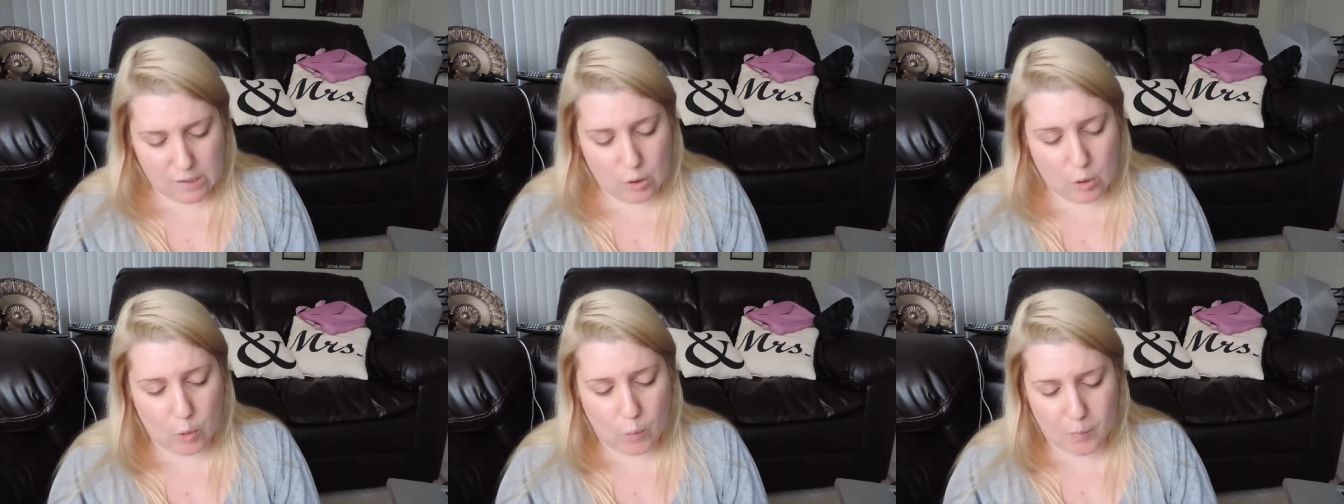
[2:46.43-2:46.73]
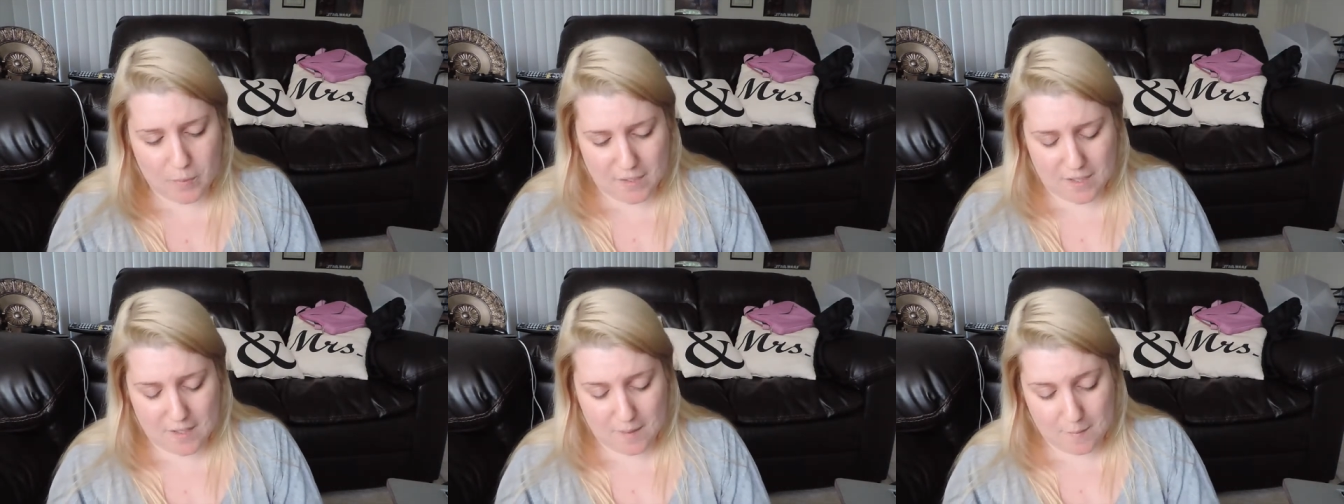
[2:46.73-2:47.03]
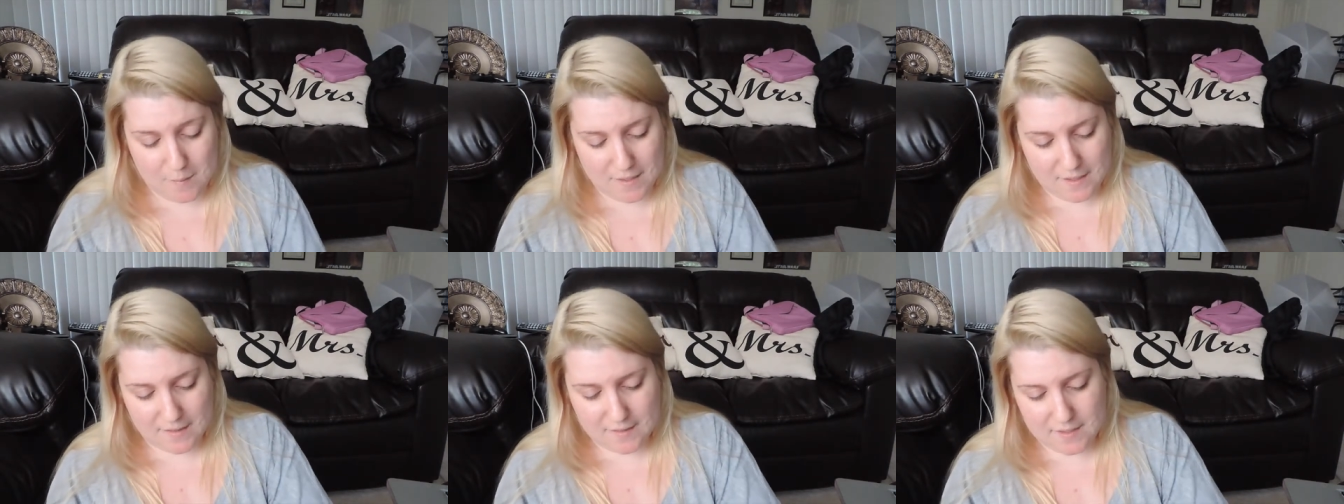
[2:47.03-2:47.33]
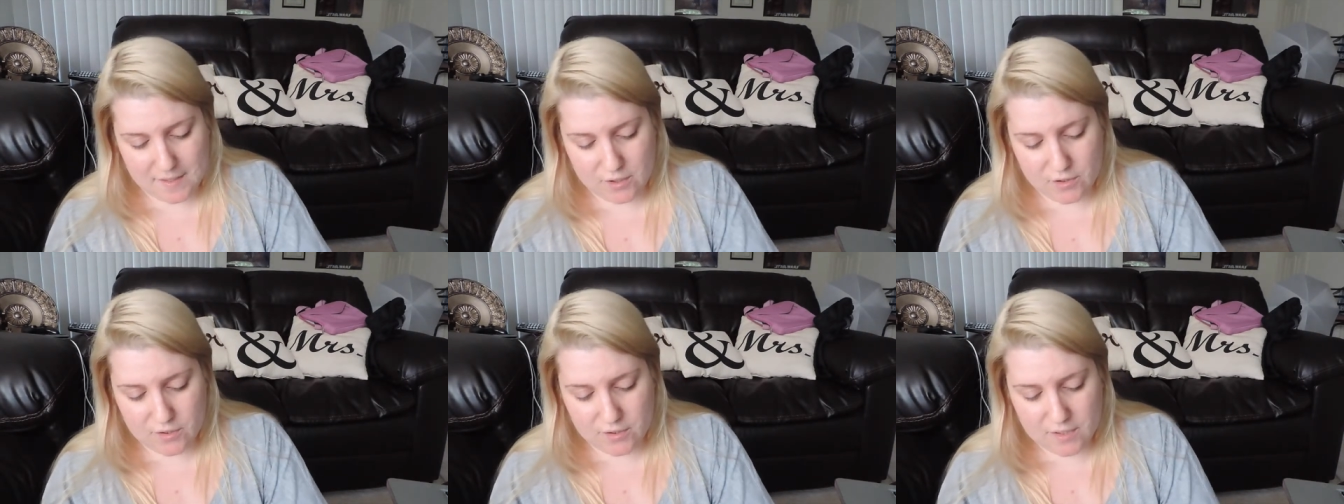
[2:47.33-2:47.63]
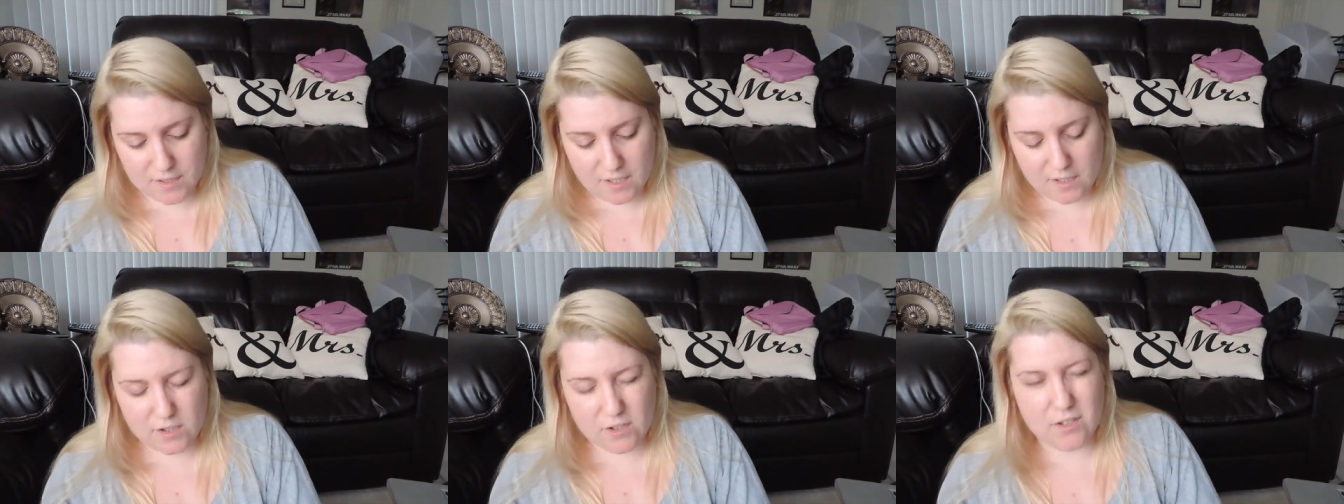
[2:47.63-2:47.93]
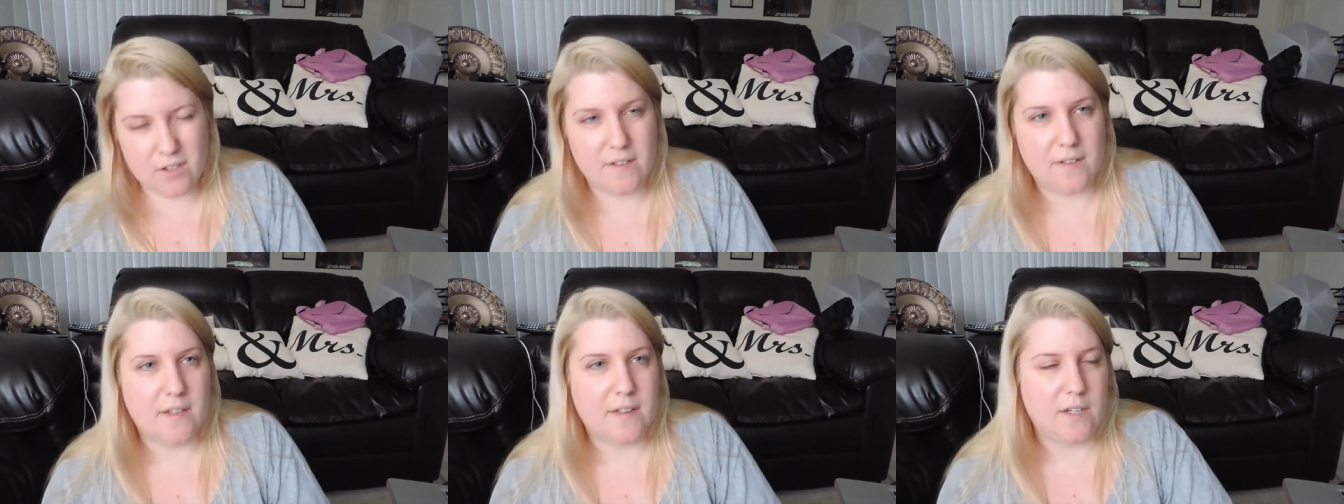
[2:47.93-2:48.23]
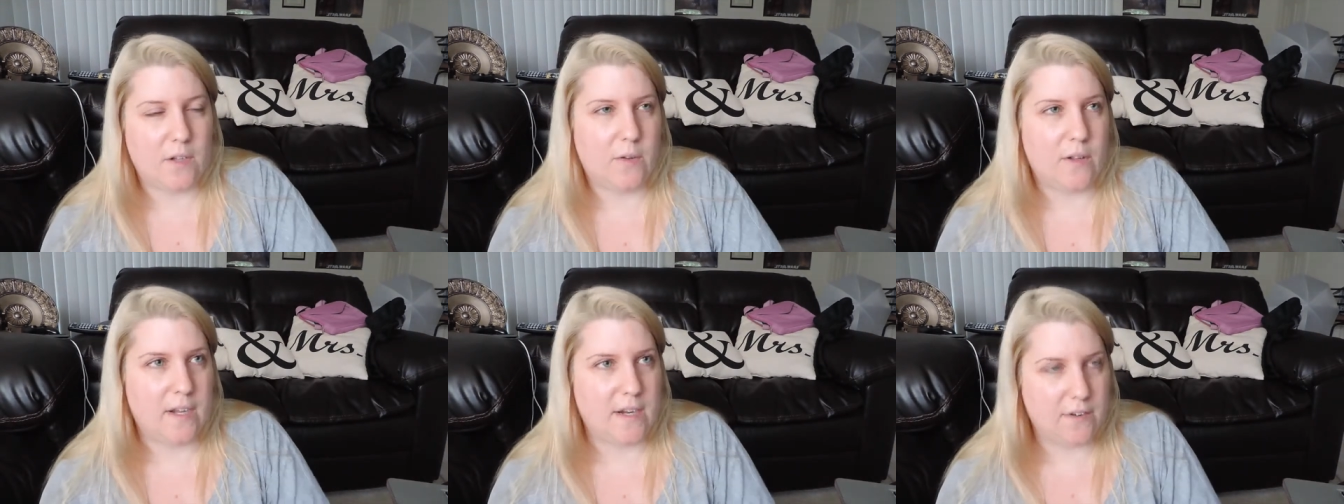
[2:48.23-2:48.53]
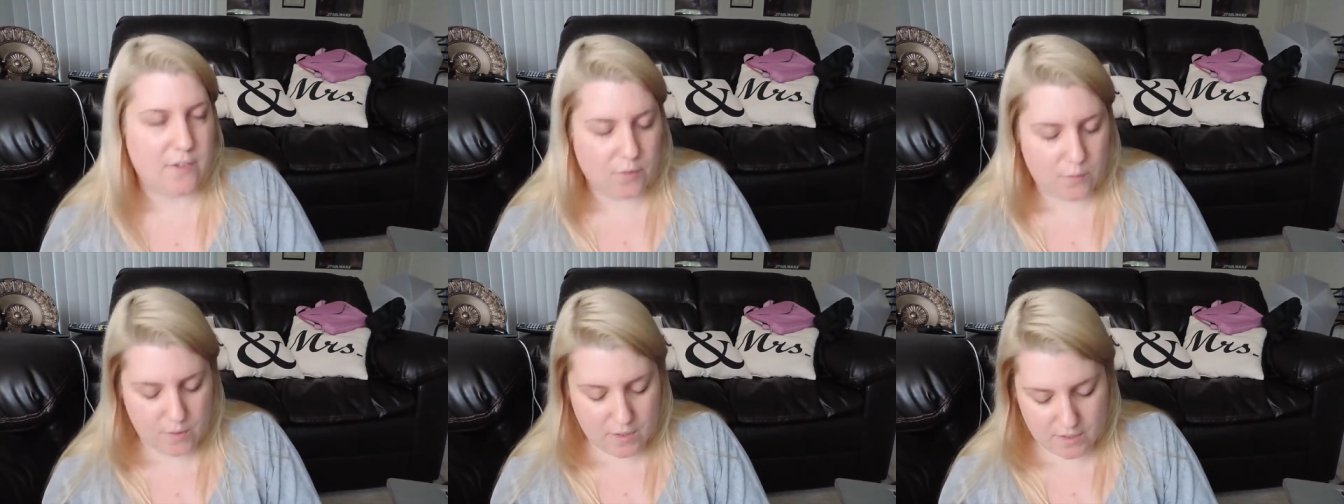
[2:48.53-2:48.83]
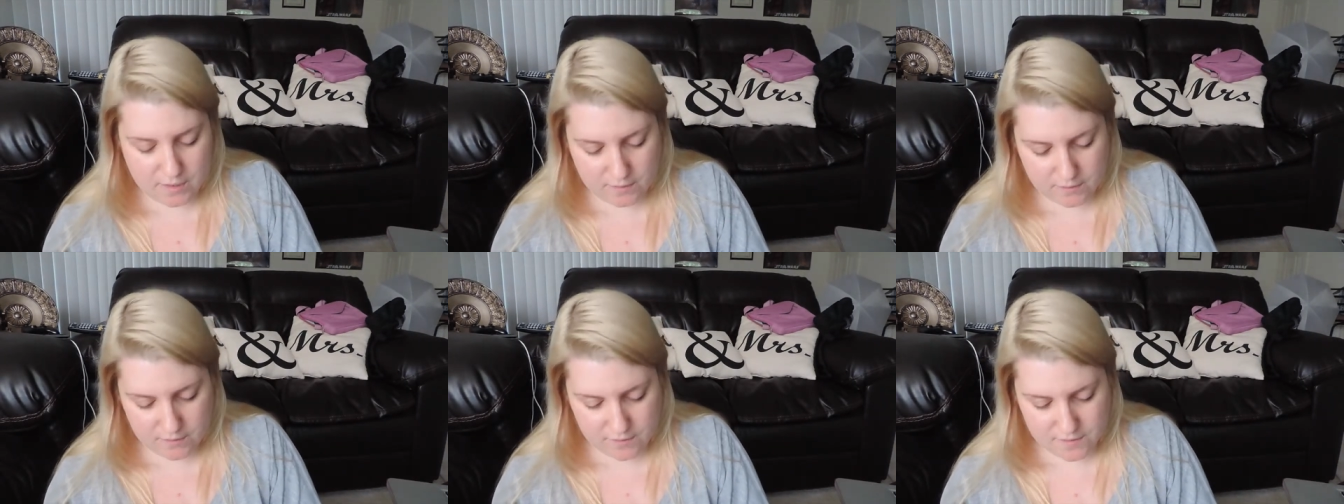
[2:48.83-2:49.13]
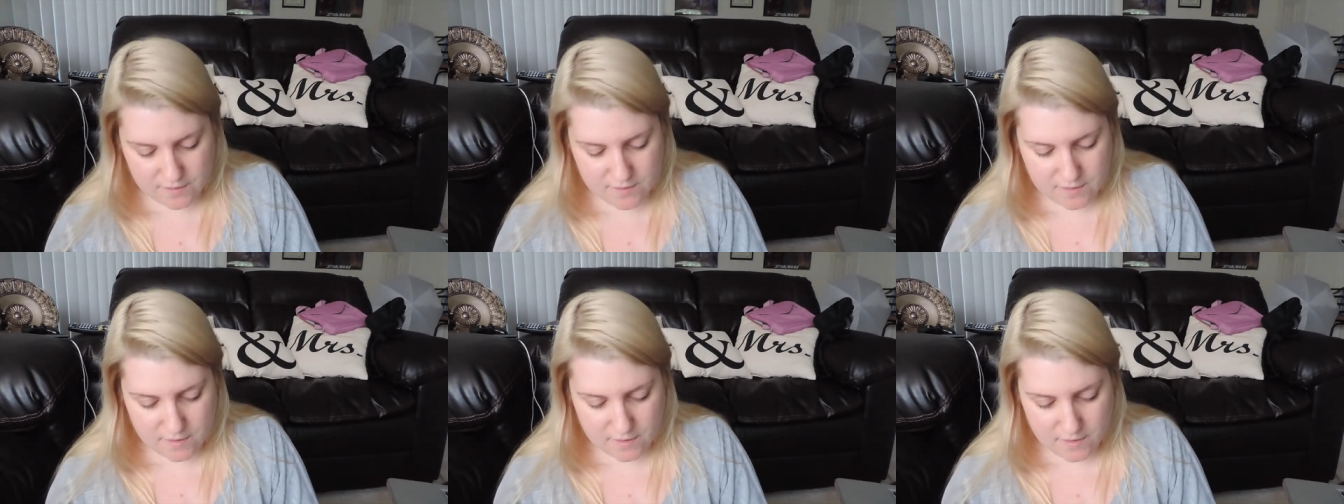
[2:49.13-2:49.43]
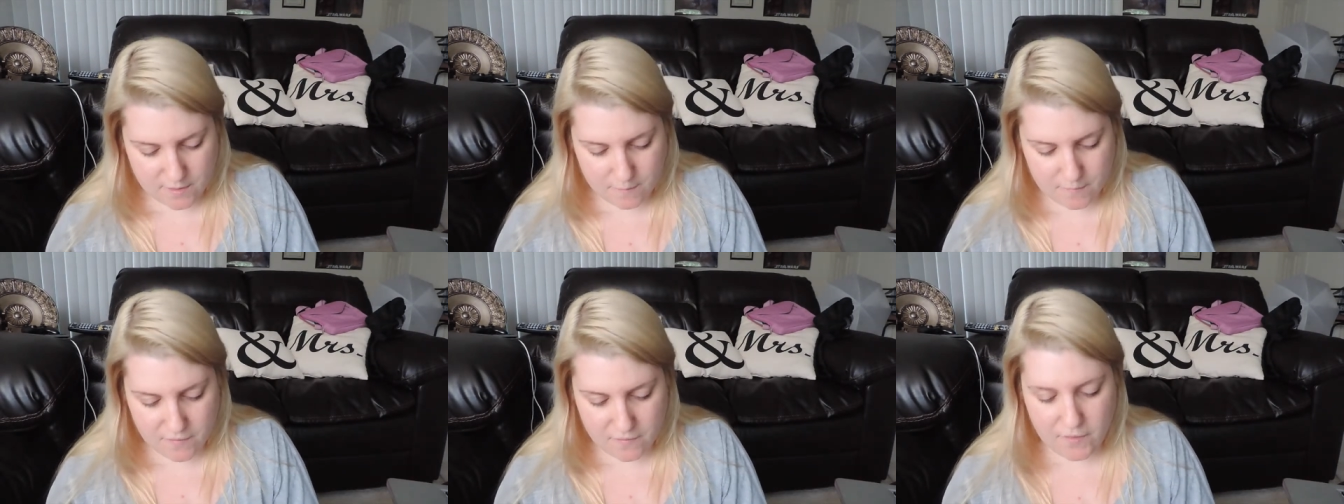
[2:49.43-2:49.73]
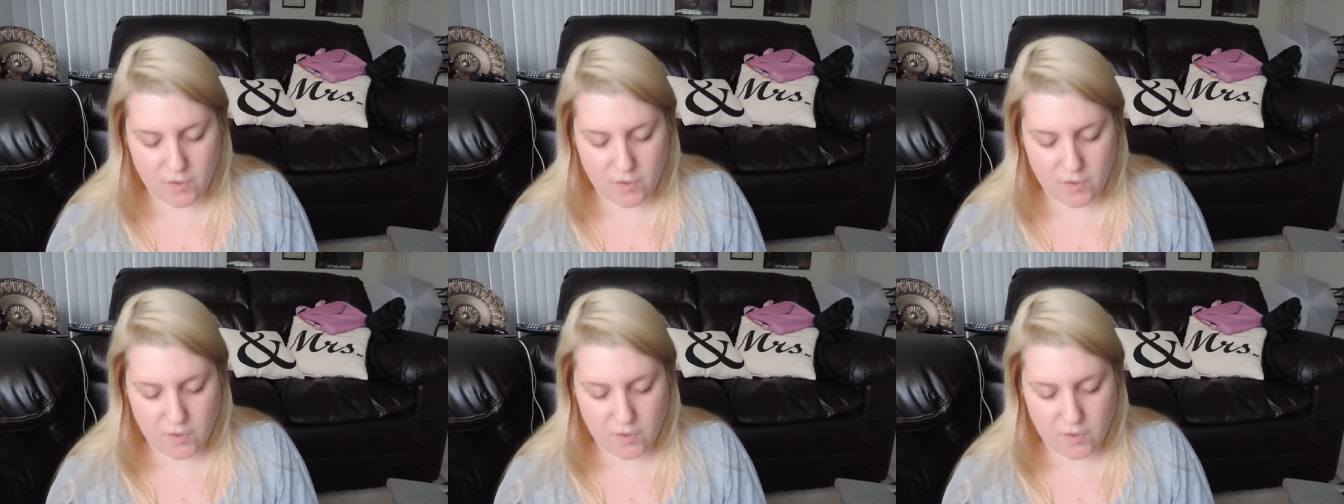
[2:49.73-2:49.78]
Hope I picked a good color. I think they only had three colors um,